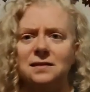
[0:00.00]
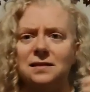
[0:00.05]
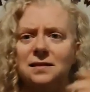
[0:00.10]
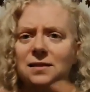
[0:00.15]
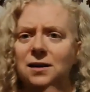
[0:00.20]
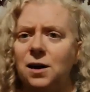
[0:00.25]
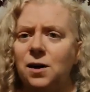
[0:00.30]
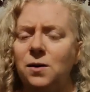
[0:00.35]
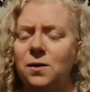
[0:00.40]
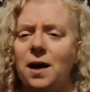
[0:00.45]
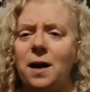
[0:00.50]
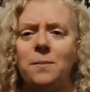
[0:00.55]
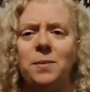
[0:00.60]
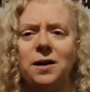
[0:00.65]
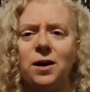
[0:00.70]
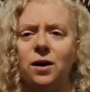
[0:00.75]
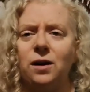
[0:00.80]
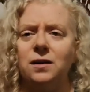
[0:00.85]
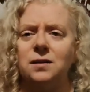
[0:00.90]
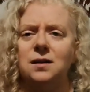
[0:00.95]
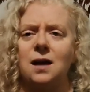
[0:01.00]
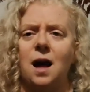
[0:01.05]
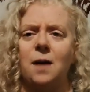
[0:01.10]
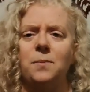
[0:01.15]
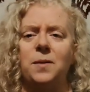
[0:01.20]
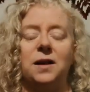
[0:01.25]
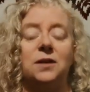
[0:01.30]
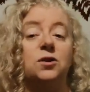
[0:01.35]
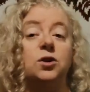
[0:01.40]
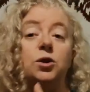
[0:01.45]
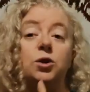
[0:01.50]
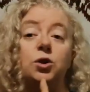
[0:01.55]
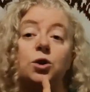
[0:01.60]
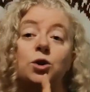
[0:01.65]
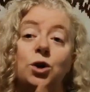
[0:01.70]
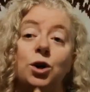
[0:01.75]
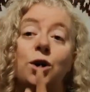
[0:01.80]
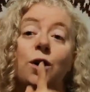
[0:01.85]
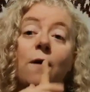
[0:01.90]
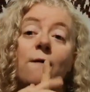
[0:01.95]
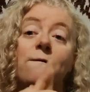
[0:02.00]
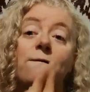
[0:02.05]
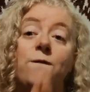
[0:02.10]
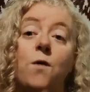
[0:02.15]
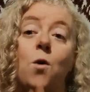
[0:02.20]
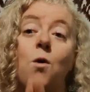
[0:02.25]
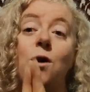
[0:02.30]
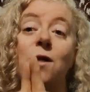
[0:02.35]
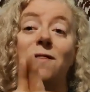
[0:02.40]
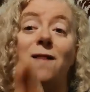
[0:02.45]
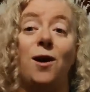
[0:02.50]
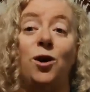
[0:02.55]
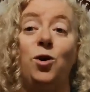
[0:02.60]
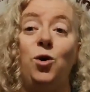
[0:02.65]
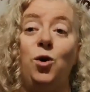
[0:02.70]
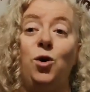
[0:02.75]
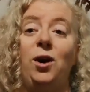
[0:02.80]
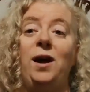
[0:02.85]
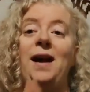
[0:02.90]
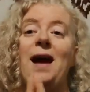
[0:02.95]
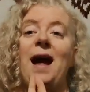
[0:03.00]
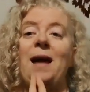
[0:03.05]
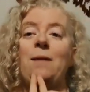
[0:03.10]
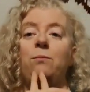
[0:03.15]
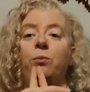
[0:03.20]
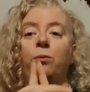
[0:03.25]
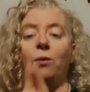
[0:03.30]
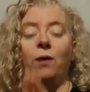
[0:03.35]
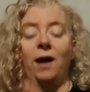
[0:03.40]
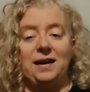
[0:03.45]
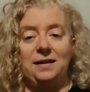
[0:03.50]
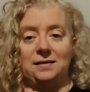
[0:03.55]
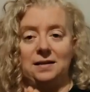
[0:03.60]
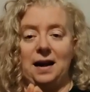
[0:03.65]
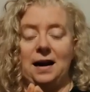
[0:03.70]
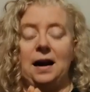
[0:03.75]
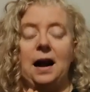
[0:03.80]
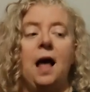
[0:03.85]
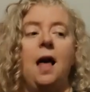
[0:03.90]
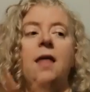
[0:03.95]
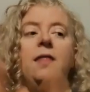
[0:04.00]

You know, Emma Curtis Hopkins, look for the good and praise it.